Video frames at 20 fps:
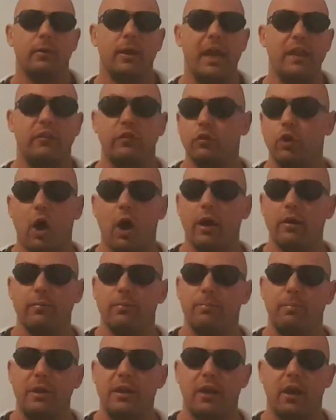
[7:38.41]
It's
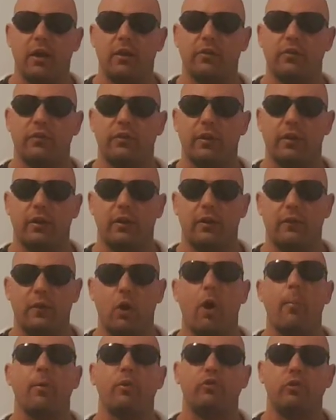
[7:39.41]
not because
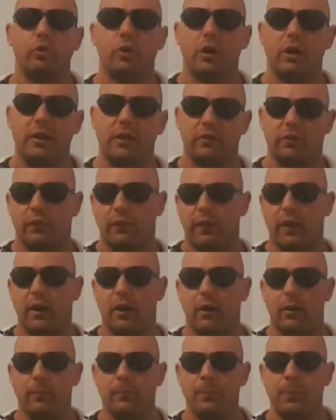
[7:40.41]
the opportunity isn't
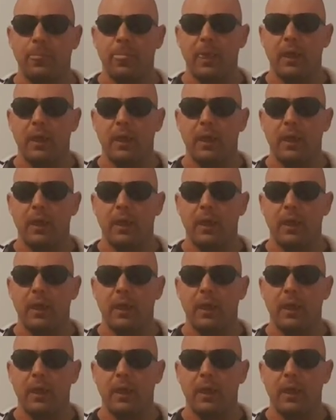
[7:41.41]
there.